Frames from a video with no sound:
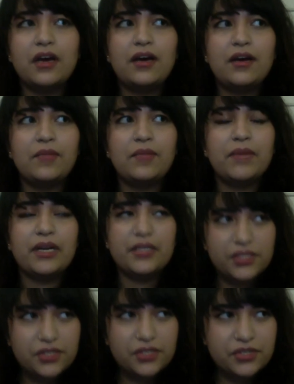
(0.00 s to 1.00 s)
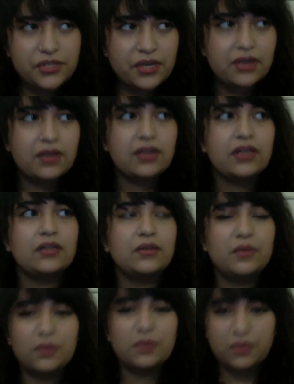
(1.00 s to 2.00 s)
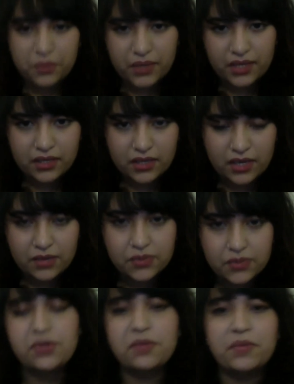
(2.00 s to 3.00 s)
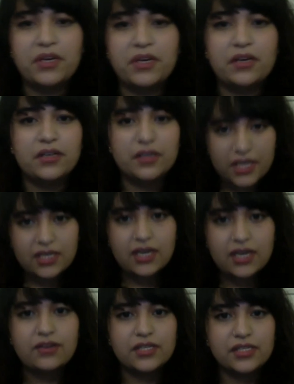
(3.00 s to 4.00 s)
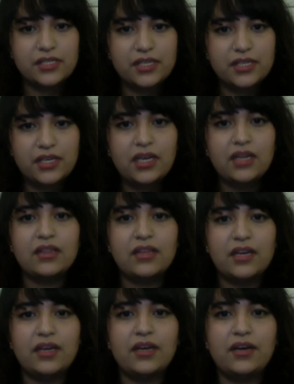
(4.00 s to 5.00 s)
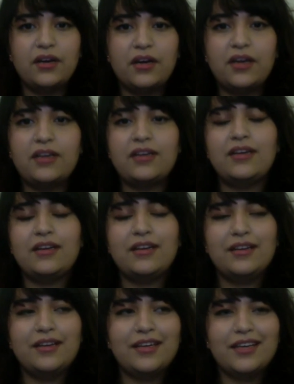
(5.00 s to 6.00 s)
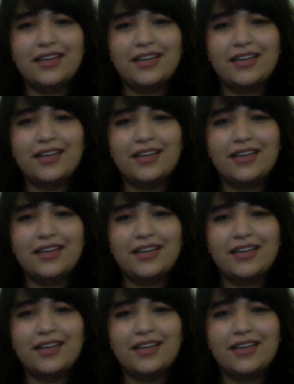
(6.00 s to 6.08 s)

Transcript: Um, I researched it all when I was doing my undergrad at RISD, and then I got